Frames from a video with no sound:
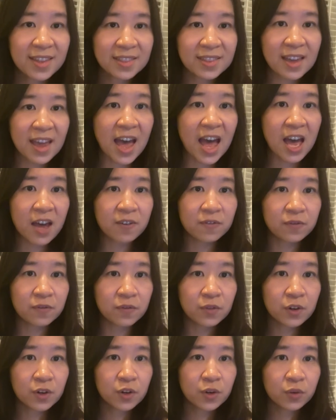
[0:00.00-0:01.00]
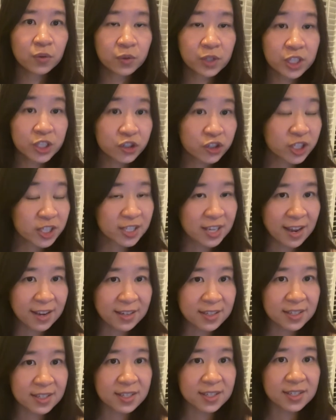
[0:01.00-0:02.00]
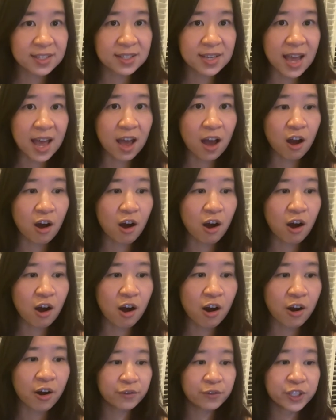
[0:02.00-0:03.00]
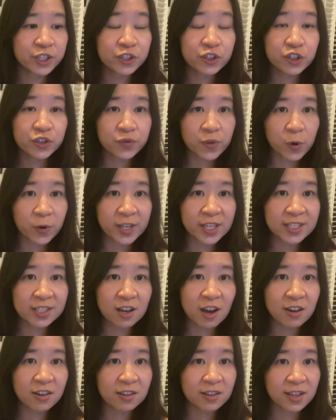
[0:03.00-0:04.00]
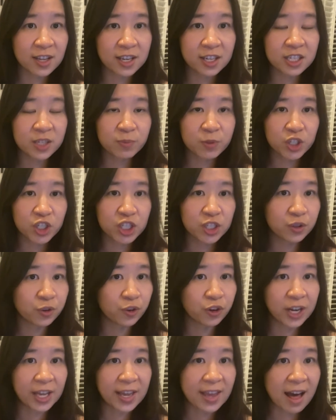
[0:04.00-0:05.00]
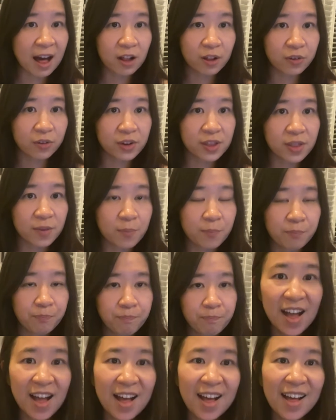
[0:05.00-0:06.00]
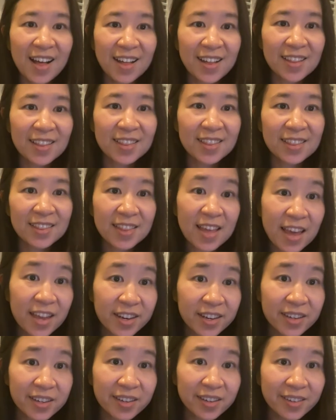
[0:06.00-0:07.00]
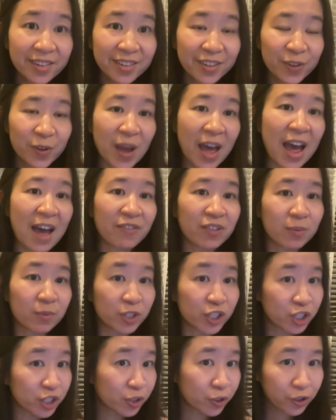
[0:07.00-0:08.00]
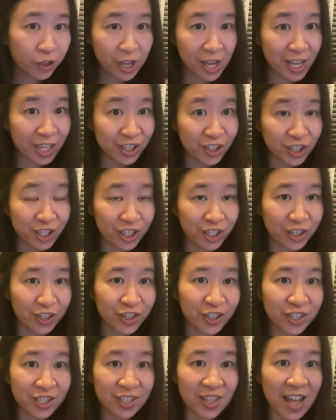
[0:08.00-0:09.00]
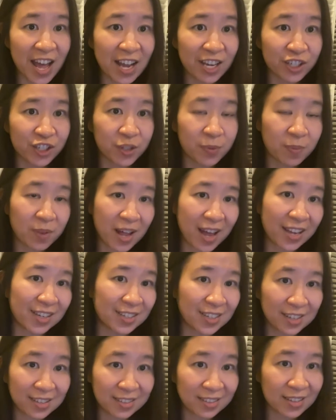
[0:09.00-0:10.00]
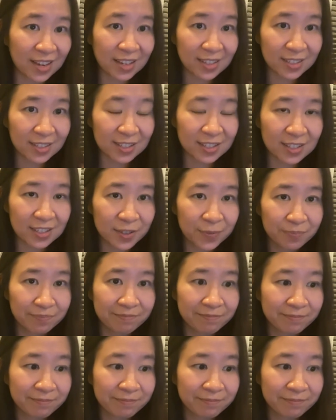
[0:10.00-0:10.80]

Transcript: They have research scientists that are research focused on the latest machine learning algorithm. Then you have the machine learning engineer slash applied data scientist.